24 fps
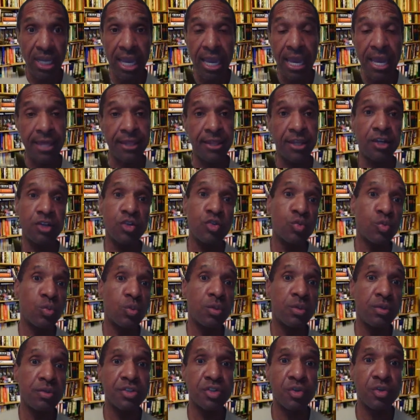And there's
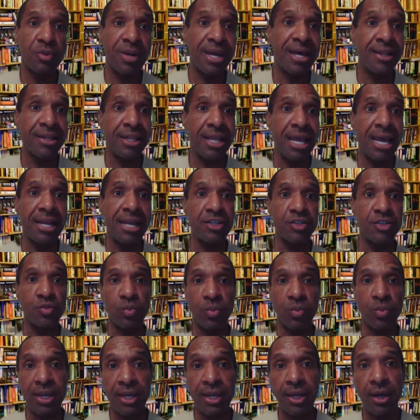rules around that as
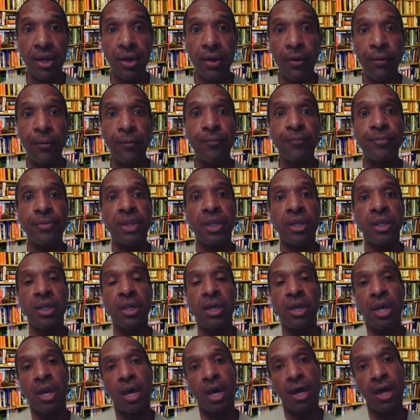well.
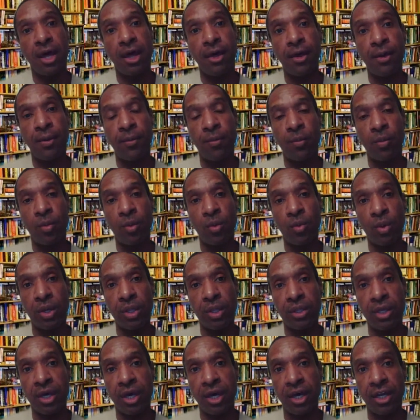The
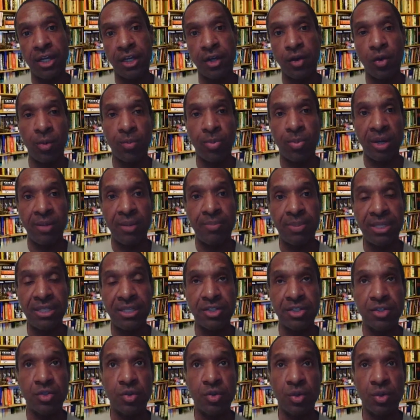unincorporated
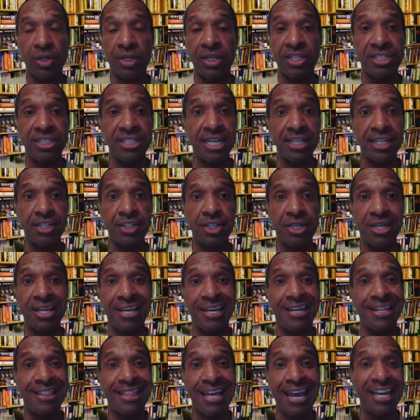business organization,
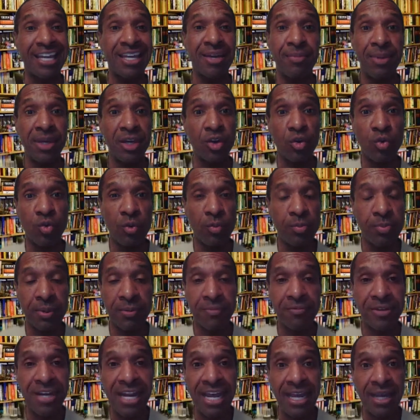that could be a group of
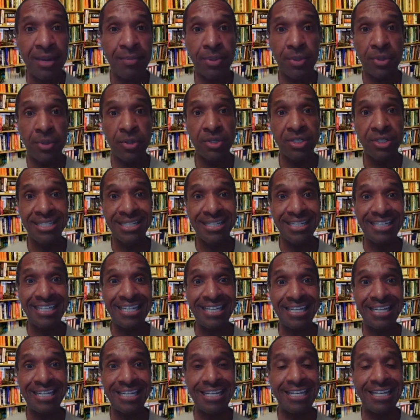neighbors
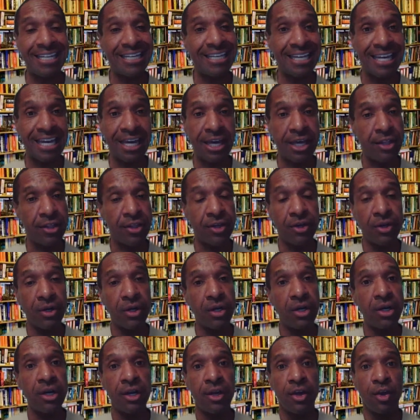getting together,
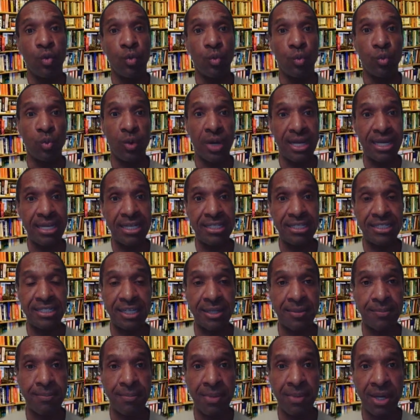
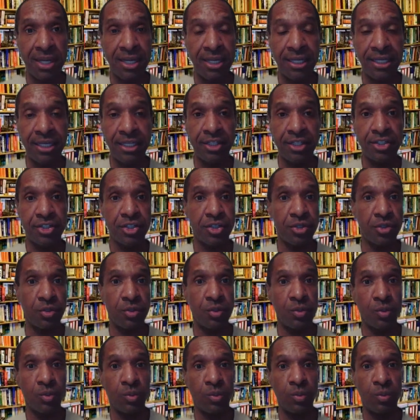raising money
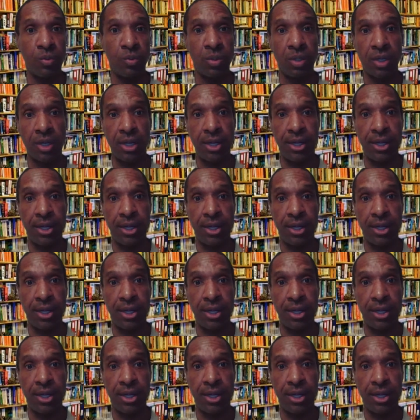to,